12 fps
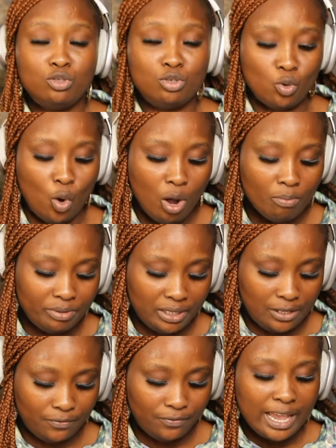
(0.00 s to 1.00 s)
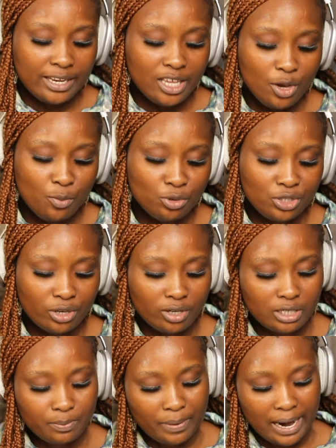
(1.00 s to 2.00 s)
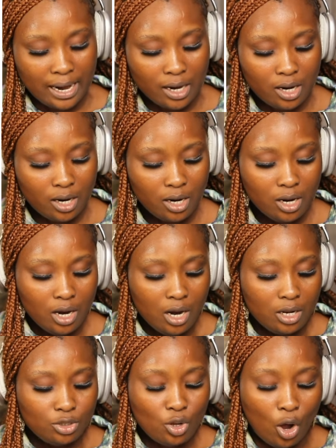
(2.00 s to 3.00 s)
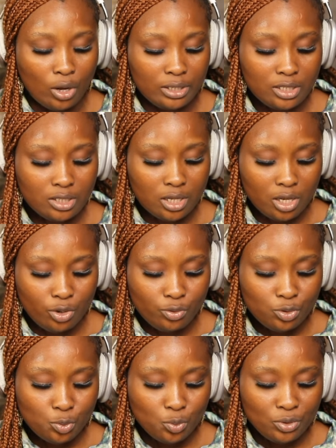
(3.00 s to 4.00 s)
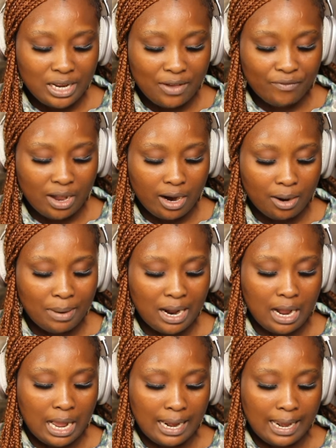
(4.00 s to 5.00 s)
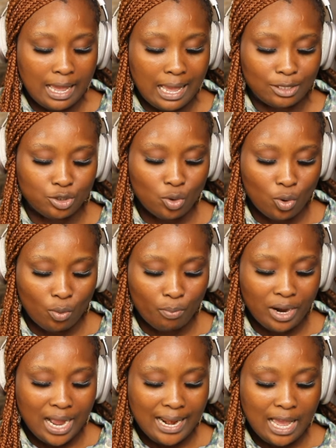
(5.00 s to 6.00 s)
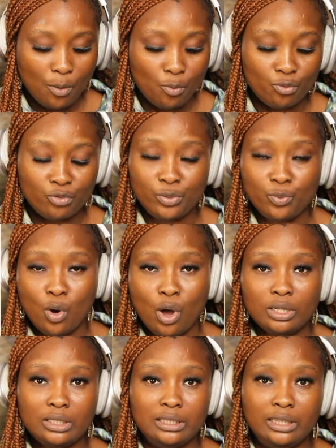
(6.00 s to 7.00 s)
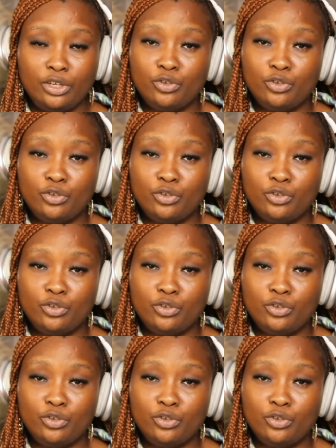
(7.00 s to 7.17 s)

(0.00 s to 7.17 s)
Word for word: to unbelief? And he who turns back on his heels will never harm Allah at all, but Allah will reward the